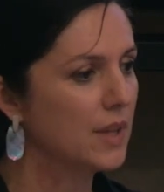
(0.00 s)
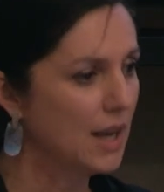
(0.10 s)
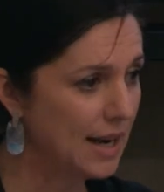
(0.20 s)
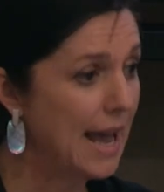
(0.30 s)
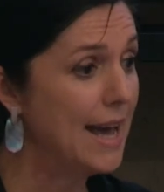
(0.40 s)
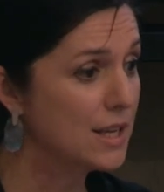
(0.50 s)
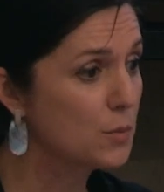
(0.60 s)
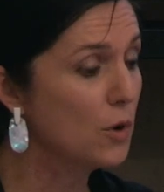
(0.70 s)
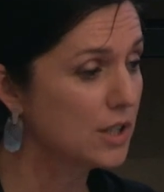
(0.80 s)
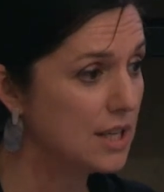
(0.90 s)
And it has
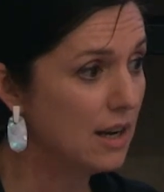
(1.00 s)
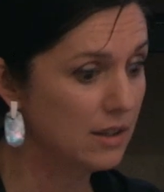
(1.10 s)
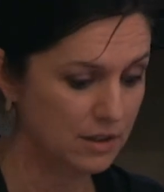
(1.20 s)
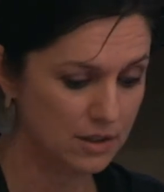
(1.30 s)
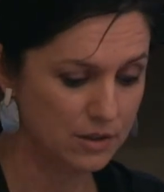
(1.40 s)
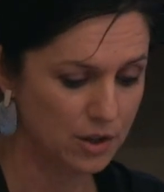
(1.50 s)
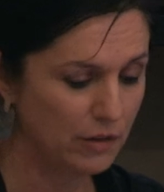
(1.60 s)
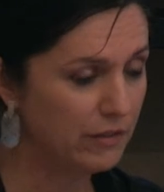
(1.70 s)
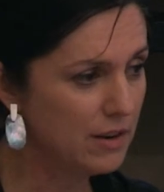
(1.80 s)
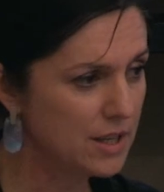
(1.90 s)
worked out,
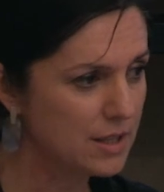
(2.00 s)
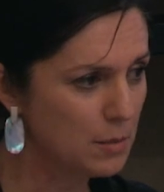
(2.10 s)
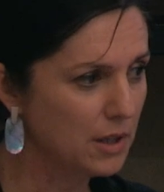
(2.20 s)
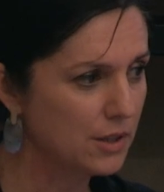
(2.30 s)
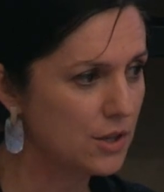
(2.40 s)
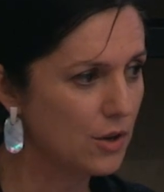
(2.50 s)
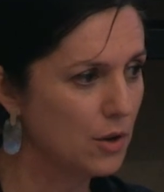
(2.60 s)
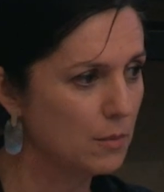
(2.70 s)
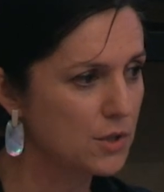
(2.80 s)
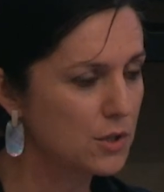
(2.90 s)
very similar
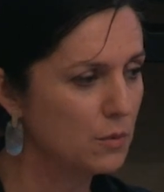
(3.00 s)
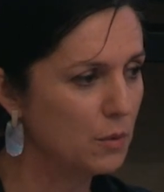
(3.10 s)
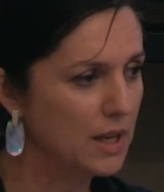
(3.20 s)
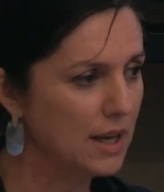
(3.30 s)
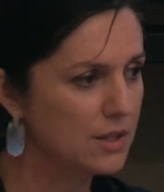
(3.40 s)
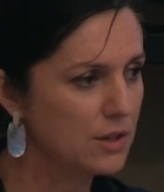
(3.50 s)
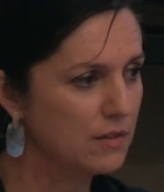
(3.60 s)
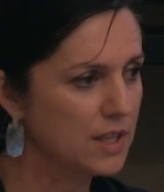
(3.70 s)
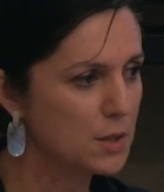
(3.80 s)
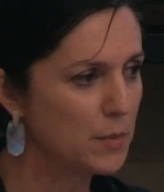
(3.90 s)
terms to what we had sort of
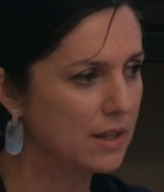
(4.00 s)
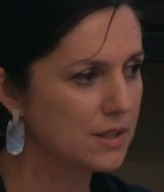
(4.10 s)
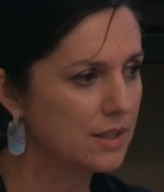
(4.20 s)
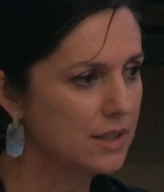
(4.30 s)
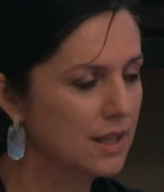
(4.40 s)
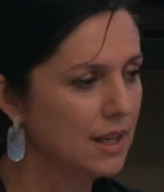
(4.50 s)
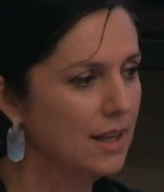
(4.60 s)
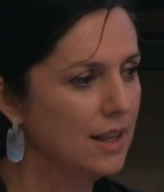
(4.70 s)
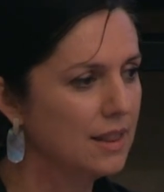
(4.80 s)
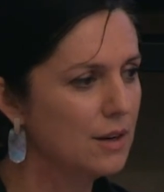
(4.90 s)
expected.
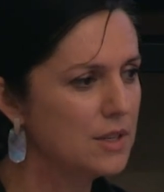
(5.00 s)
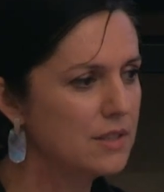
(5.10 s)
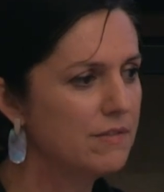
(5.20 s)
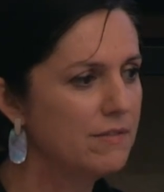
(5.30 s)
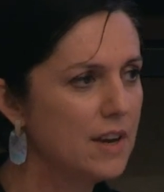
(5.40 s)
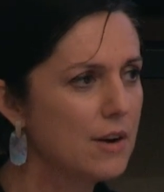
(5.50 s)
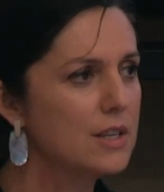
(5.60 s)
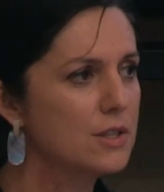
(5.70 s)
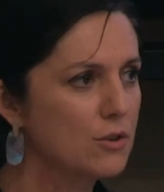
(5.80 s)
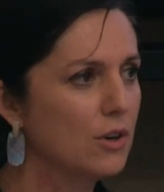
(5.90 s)
There is very
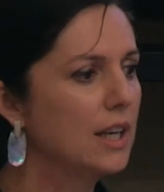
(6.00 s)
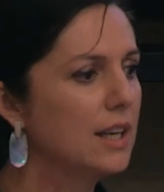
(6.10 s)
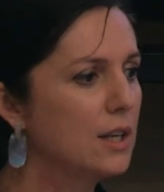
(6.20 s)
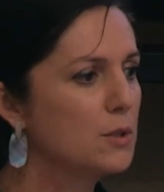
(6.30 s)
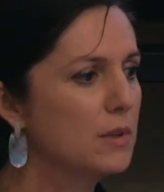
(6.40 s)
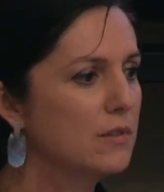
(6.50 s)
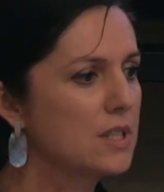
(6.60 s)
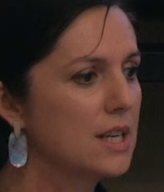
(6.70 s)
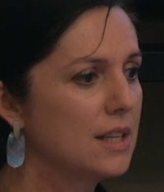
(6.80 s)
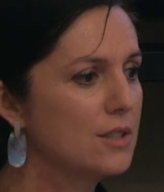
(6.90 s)
strong engagement of
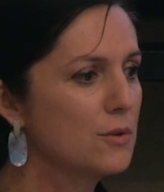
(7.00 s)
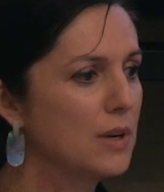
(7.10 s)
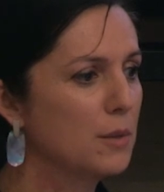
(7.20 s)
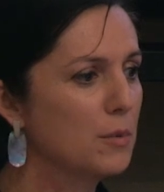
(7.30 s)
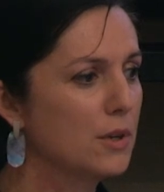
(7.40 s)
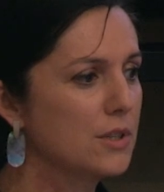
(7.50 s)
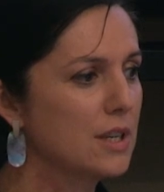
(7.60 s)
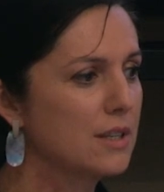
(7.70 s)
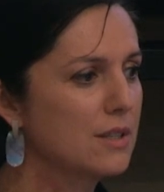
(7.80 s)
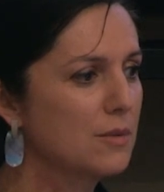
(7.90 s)
states throughout the
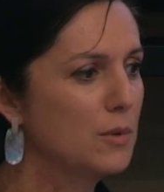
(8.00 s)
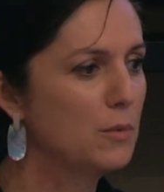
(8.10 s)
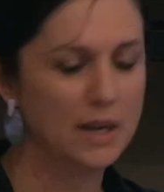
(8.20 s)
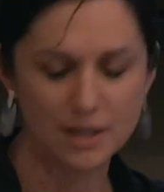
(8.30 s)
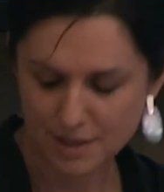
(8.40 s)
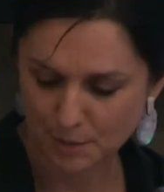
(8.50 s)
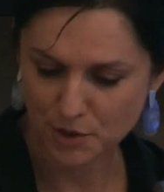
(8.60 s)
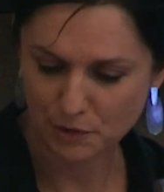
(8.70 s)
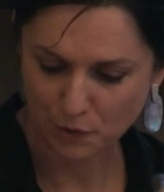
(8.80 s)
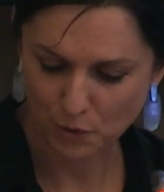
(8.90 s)
process, with one
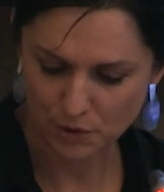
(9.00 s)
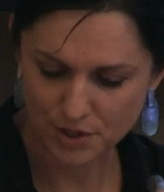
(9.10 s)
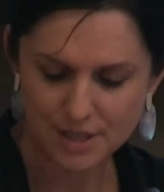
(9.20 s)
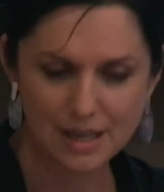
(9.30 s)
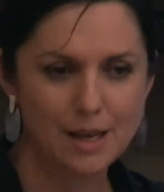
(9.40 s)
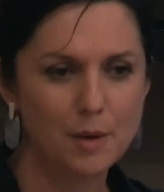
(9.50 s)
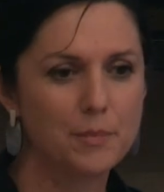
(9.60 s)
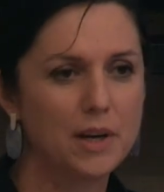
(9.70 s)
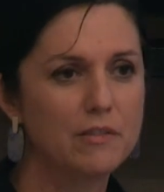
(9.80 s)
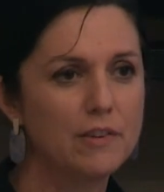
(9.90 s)
exception, of course,
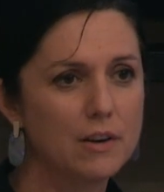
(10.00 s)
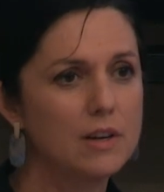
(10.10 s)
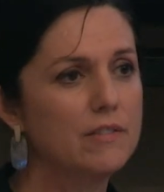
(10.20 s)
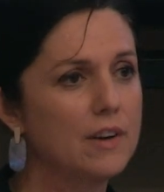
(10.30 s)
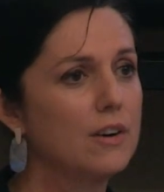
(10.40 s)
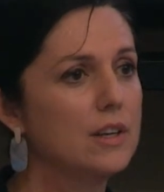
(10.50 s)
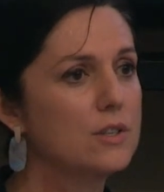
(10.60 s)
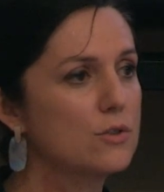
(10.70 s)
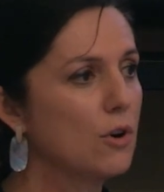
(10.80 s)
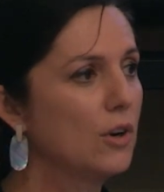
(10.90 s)
but very, very
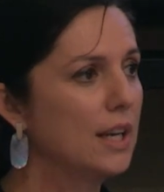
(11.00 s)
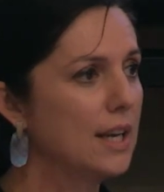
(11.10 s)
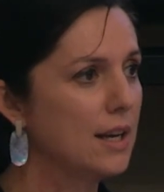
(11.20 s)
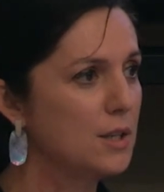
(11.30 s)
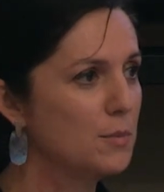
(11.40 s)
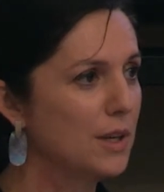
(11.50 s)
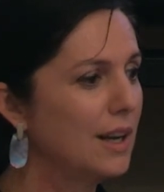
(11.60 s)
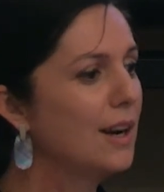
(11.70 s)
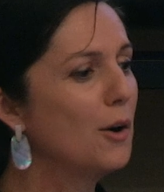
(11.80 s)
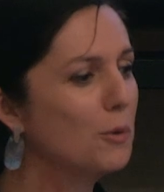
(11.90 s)
strong engagement.
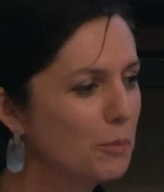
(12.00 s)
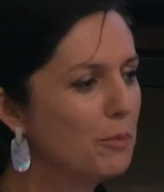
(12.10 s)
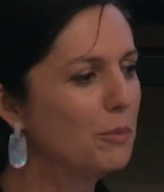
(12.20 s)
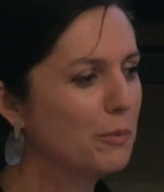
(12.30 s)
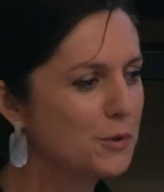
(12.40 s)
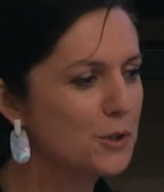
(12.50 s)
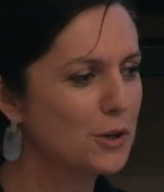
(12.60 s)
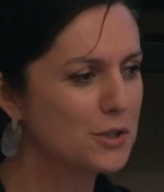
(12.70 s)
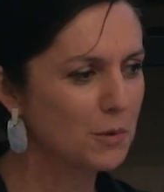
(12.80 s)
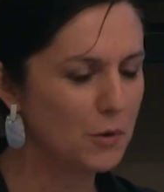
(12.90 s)
And I'll show
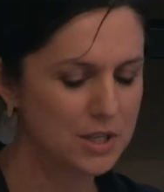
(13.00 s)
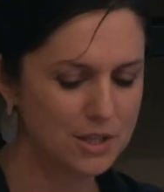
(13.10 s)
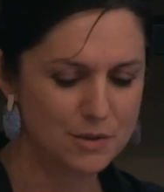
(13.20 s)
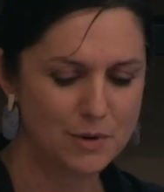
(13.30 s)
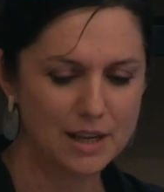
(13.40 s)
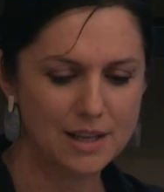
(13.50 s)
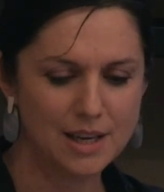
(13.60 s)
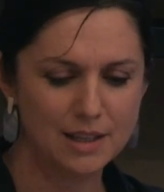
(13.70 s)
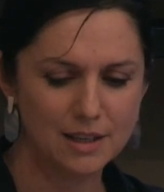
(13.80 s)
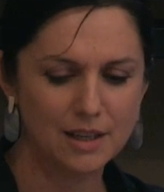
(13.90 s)
some questions right at the
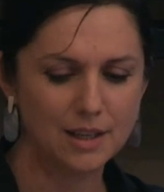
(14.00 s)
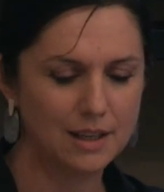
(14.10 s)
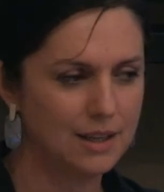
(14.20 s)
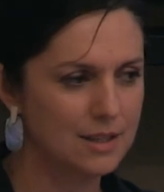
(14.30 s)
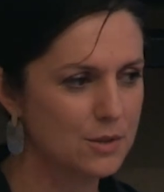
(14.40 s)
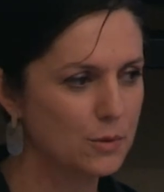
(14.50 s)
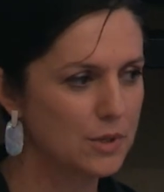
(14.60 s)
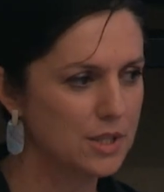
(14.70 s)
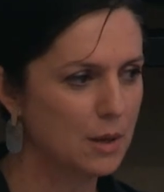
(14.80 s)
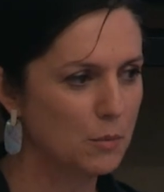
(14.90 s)
end that I get asked all the
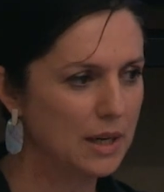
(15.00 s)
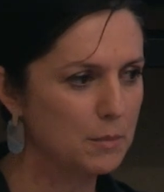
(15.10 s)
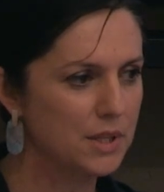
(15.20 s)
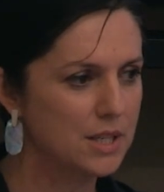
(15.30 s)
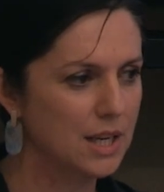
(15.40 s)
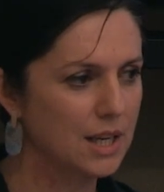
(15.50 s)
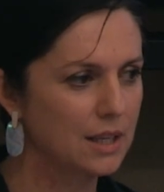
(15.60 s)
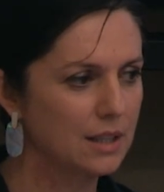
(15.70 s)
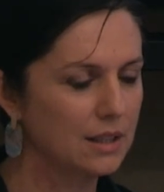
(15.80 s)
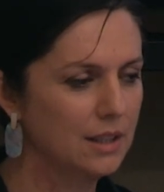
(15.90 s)
time, one in particular,